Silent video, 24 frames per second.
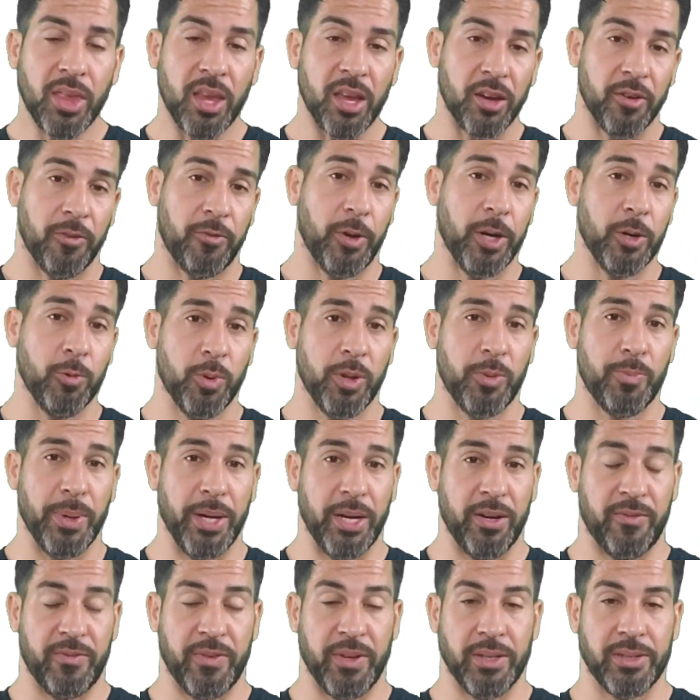a friend with
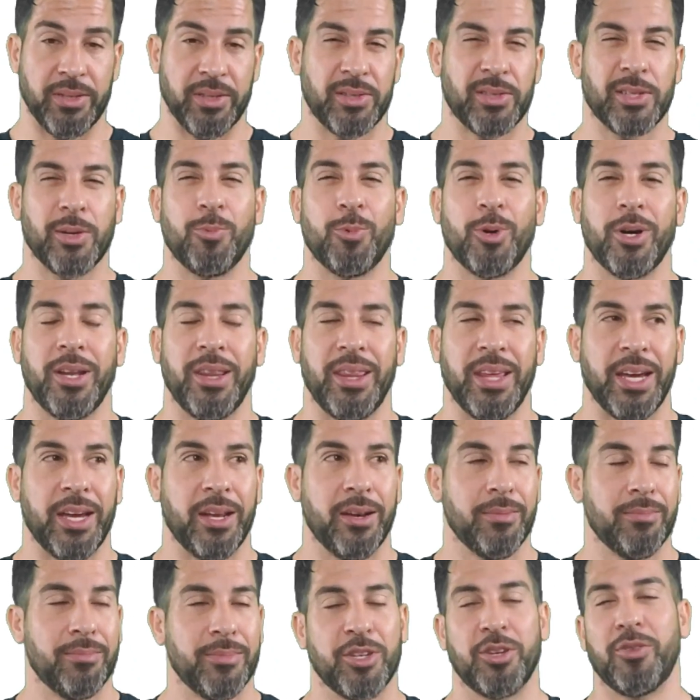benefits is someone
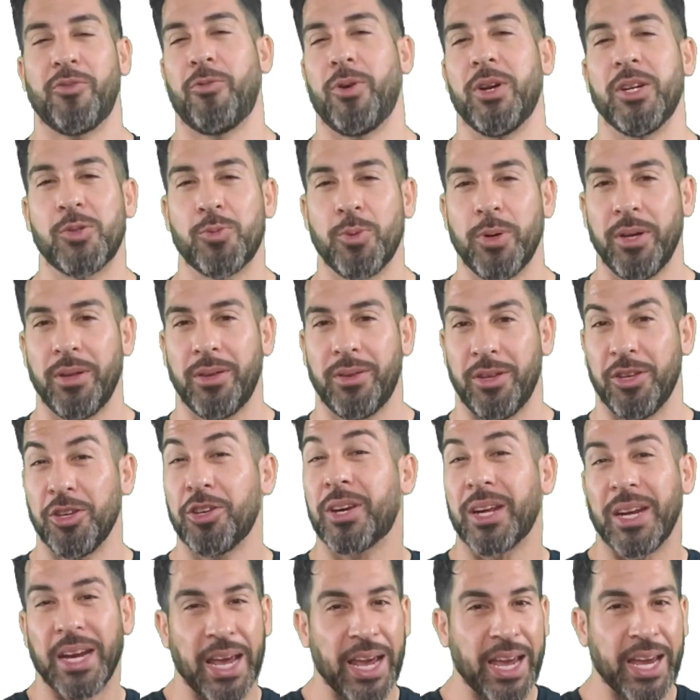that you're friends with, you
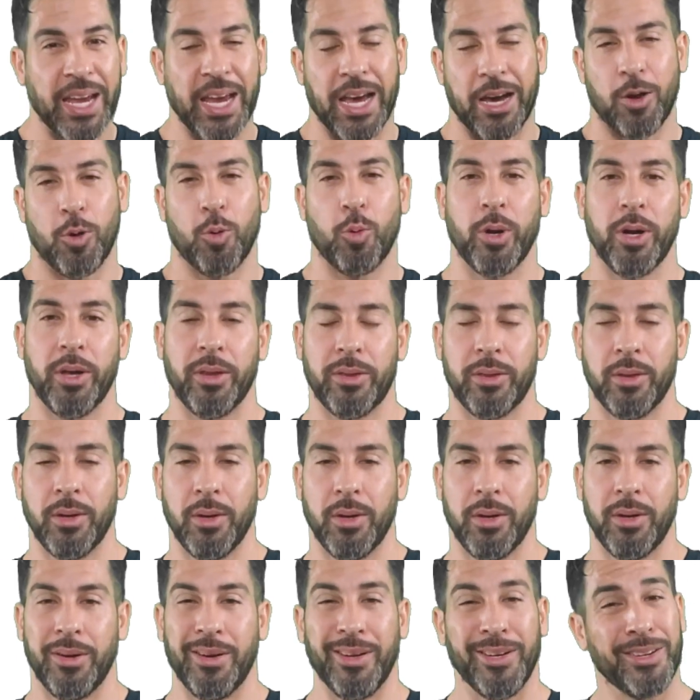can hang out with,
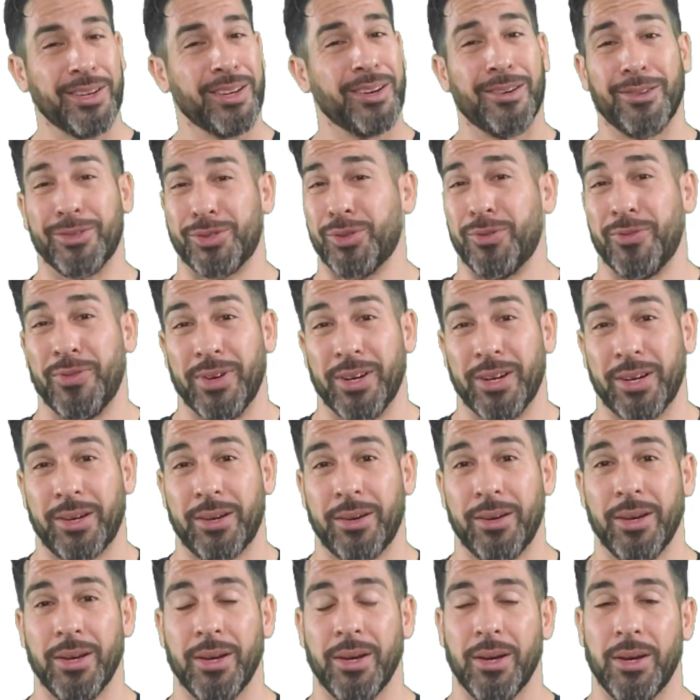and you can also
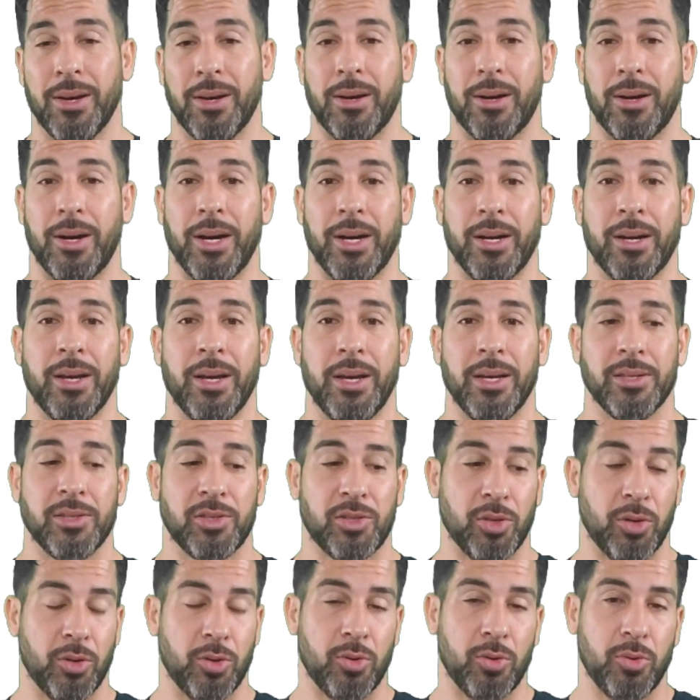fuck. All right.
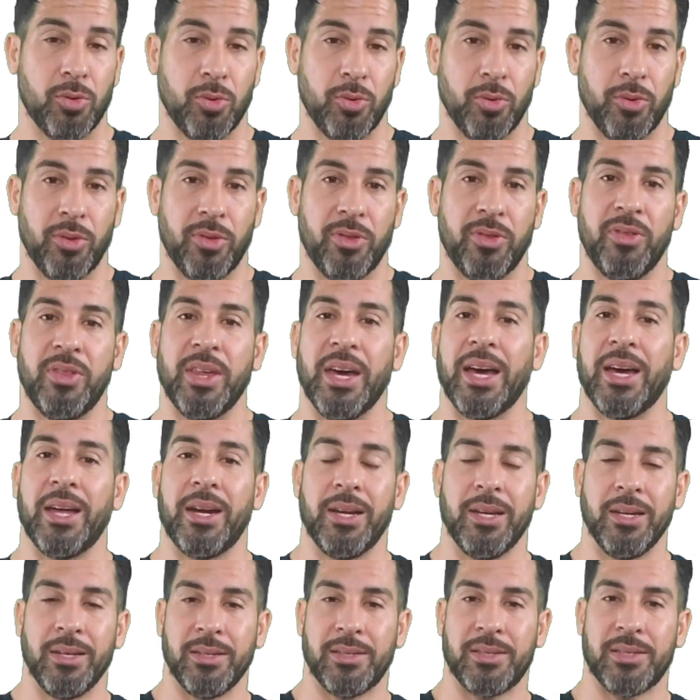So
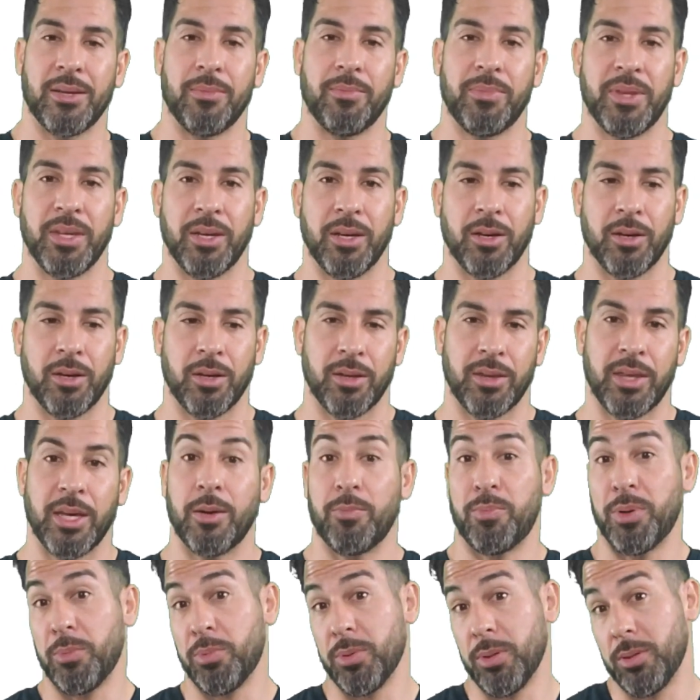that is something
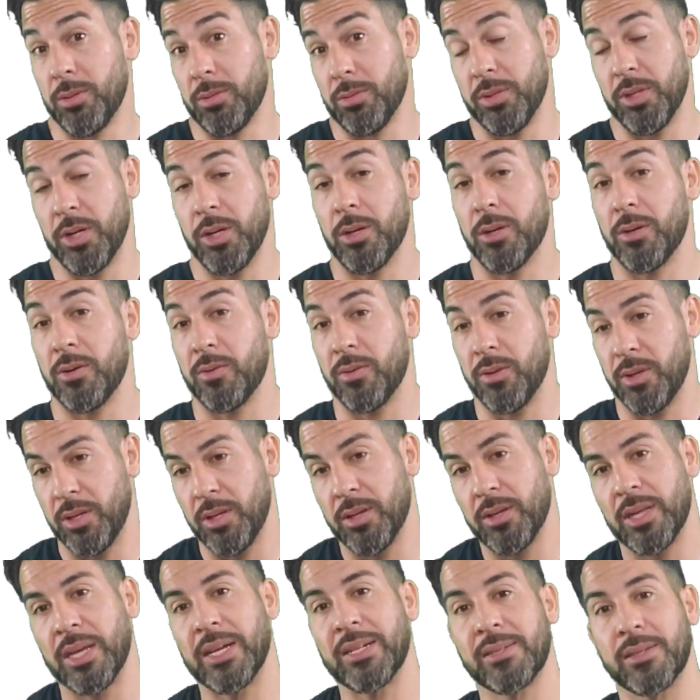that people,
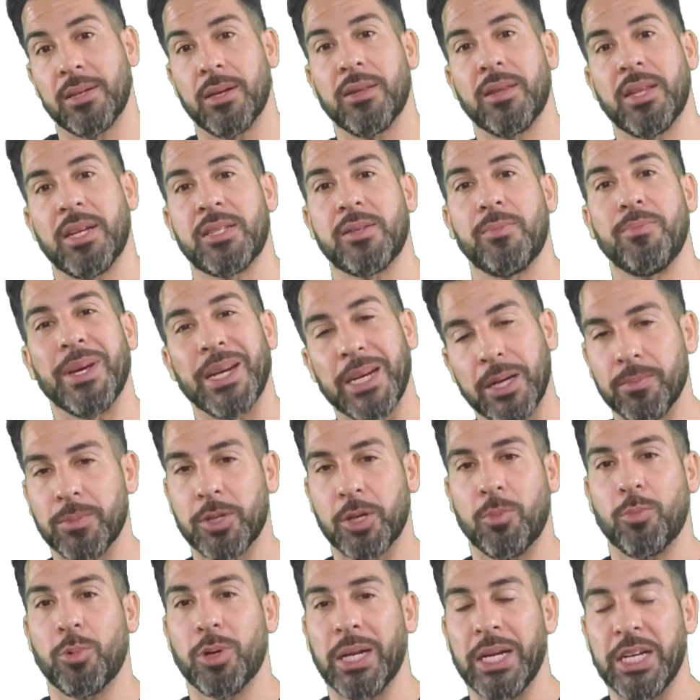that's a
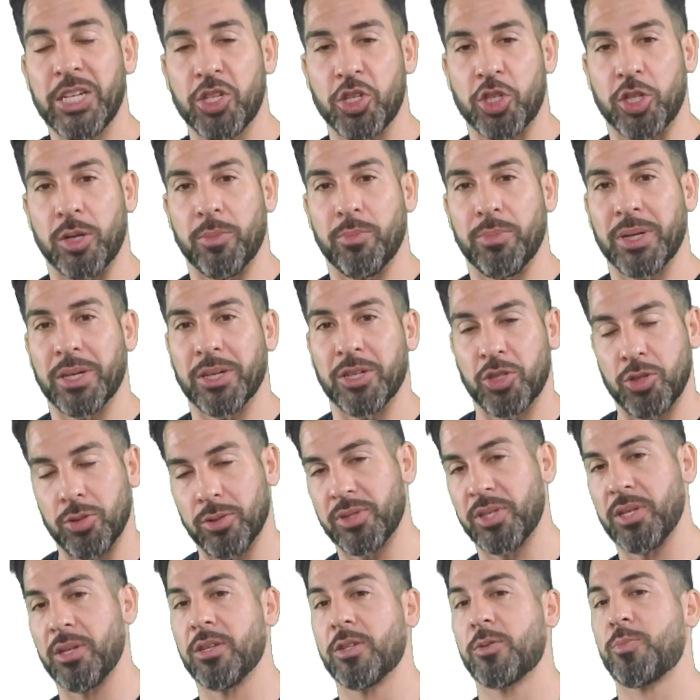medium-term relationship, because you'll
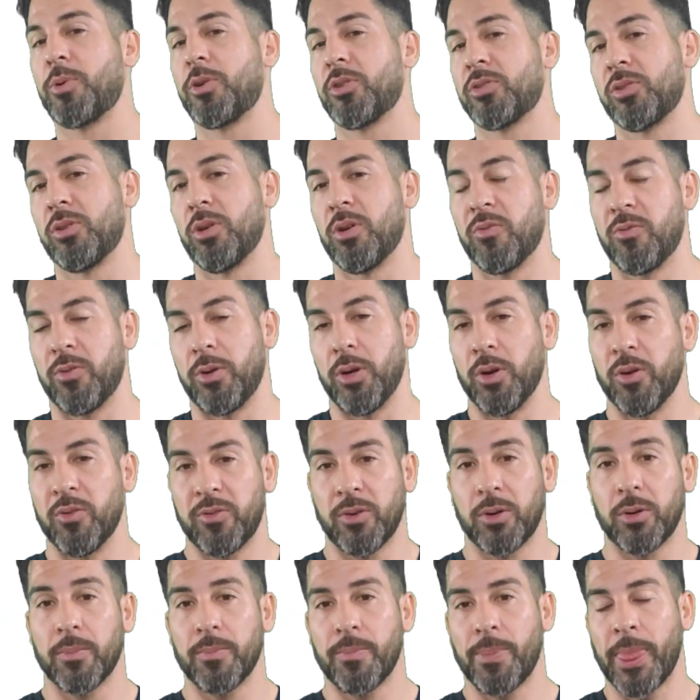see this person over and
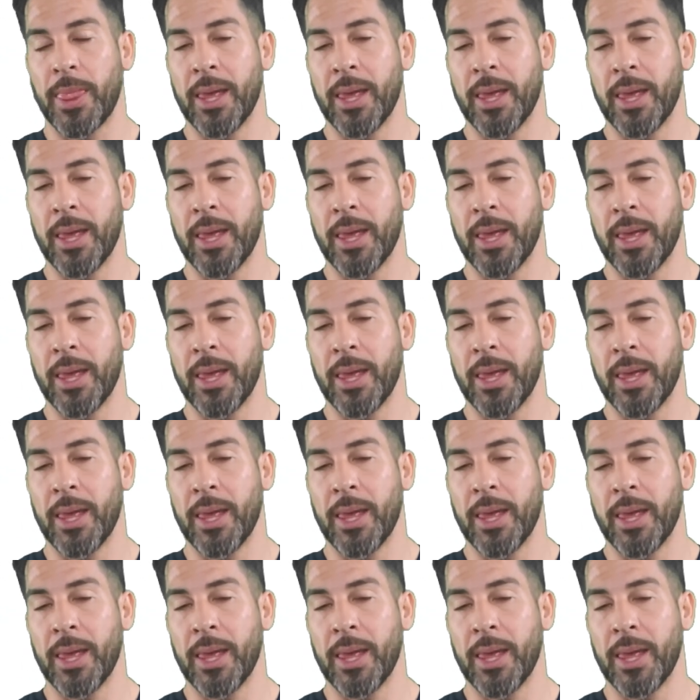over.